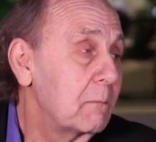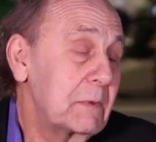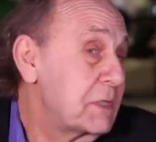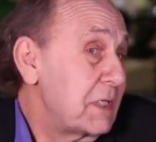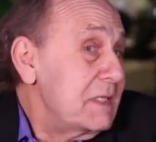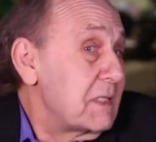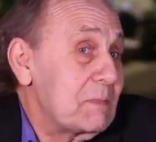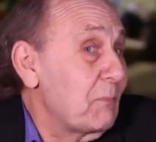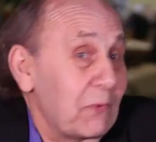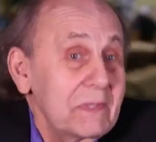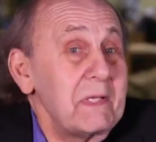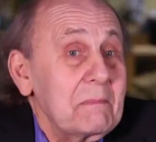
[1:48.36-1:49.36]
which is
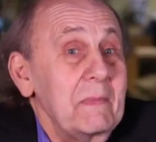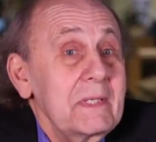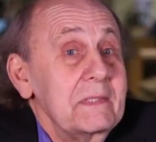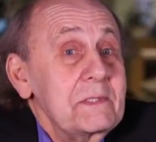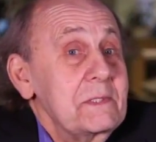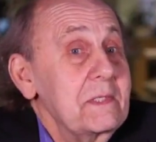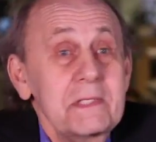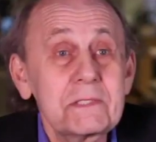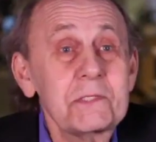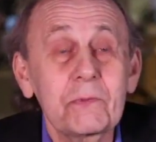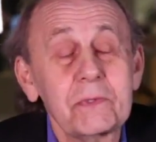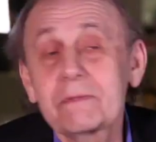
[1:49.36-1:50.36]
pretty much the
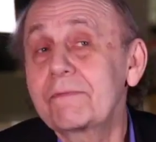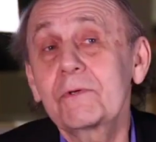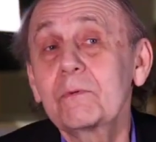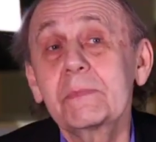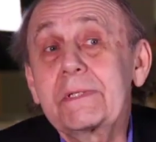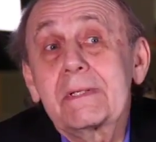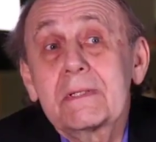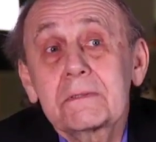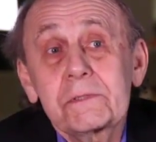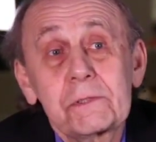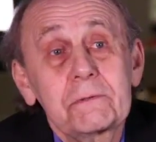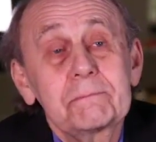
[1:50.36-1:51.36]
history of human
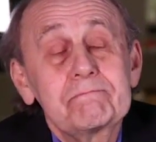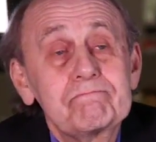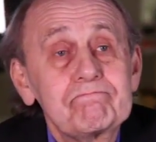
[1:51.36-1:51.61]
culture.